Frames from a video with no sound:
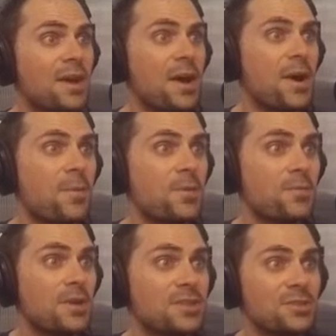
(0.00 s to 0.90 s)
Um, mm-hmm. You're
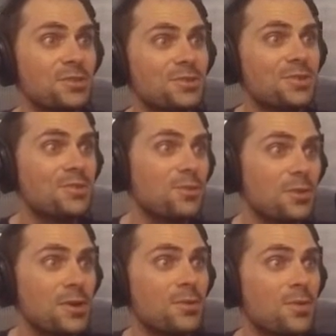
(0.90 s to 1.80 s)
a much looser,
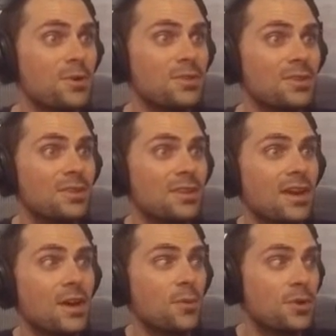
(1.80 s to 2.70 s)
freer person
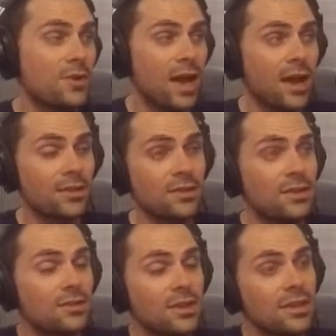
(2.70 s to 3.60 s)
uh, when you're out.
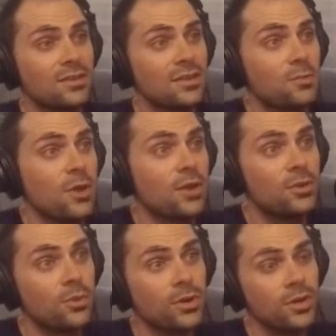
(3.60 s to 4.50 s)
It's like it's like a brand
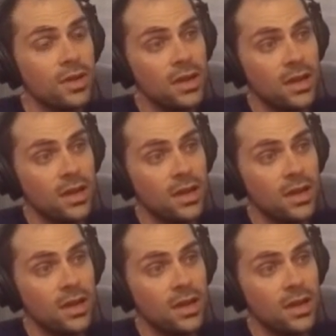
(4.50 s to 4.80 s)
new world